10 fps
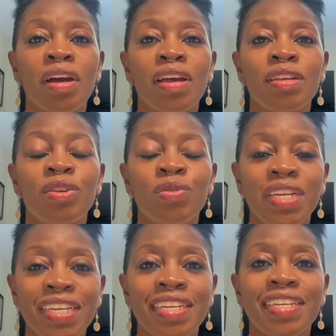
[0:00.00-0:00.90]

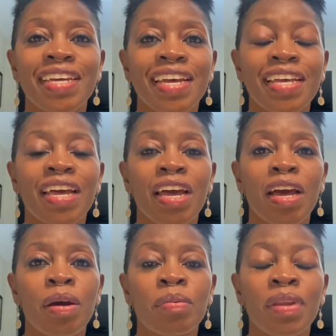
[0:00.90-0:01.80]
needed
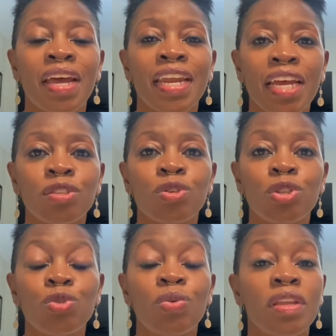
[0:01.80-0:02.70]
an answer
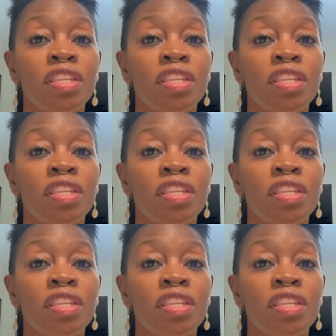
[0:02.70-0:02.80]
to, and